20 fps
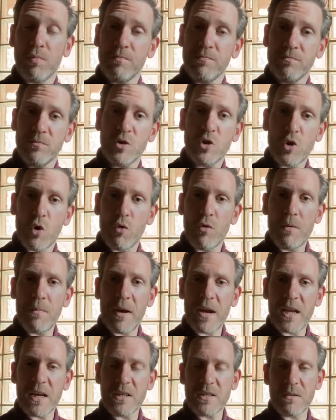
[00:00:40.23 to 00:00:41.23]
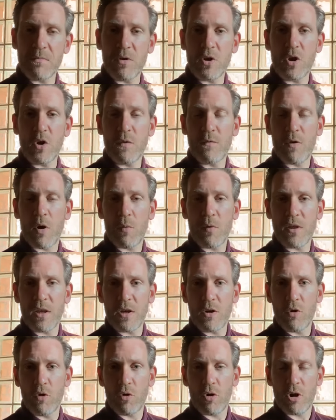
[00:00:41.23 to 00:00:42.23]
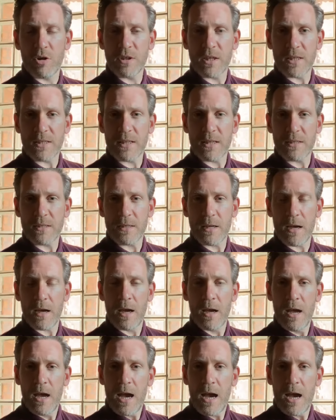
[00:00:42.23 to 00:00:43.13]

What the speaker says: scoring mechanism that you've got within your contact center,